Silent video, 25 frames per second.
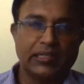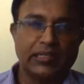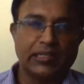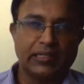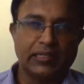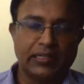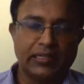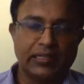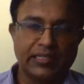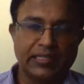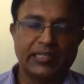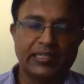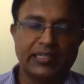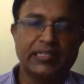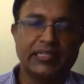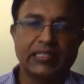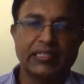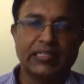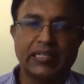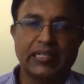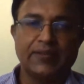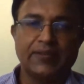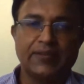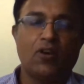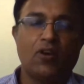decisions
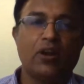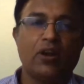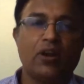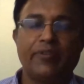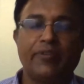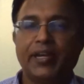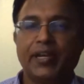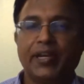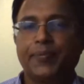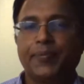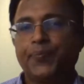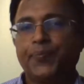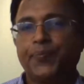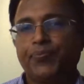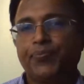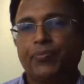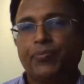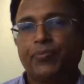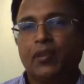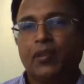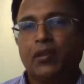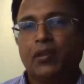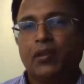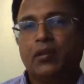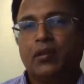involving
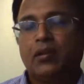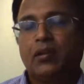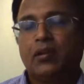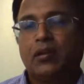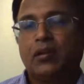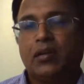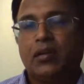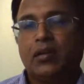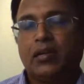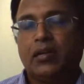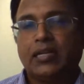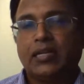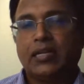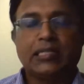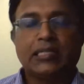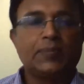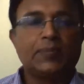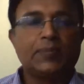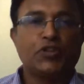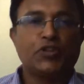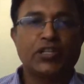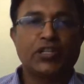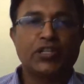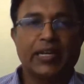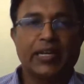
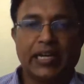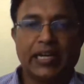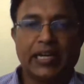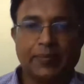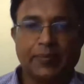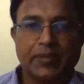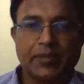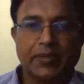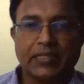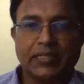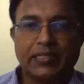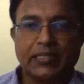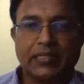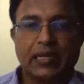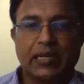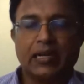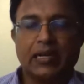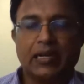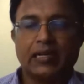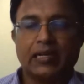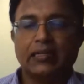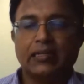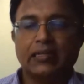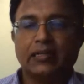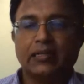distribution agreements
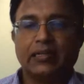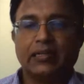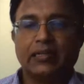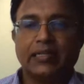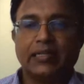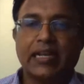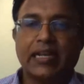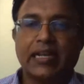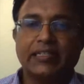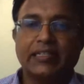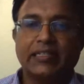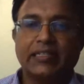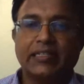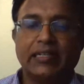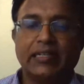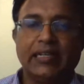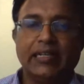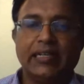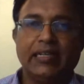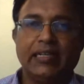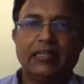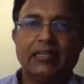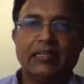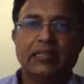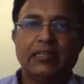are
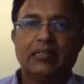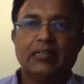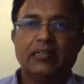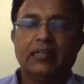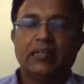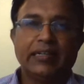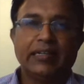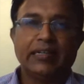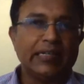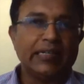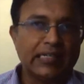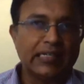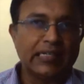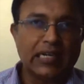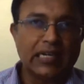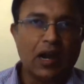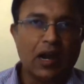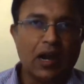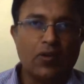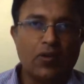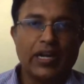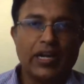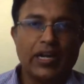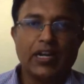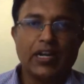essentially written
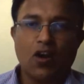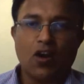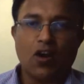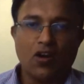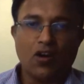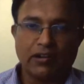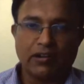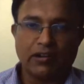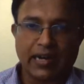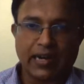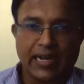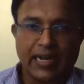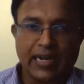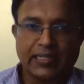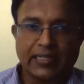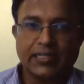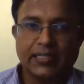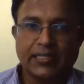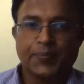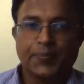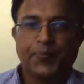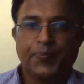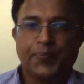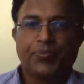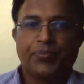down in contracts,
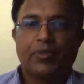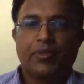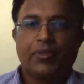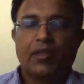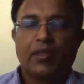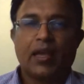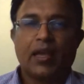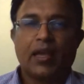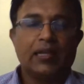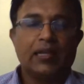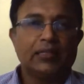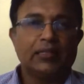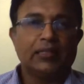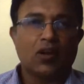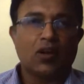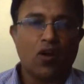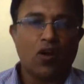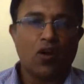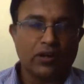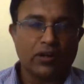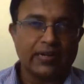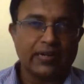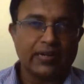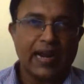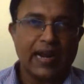and the
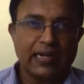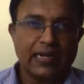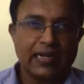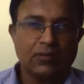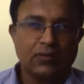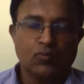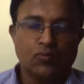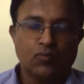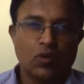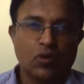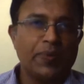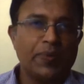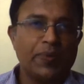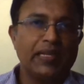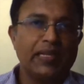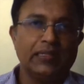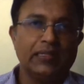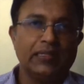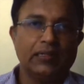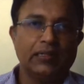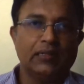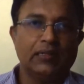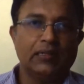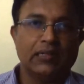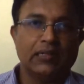contract would be
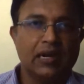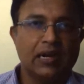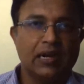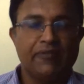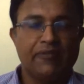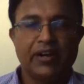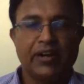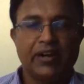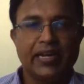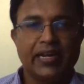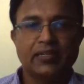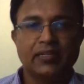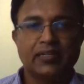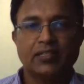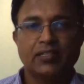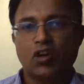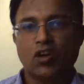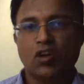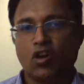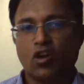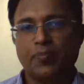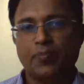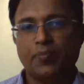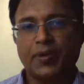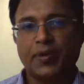the governing
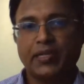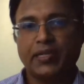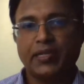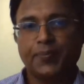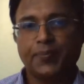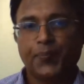document.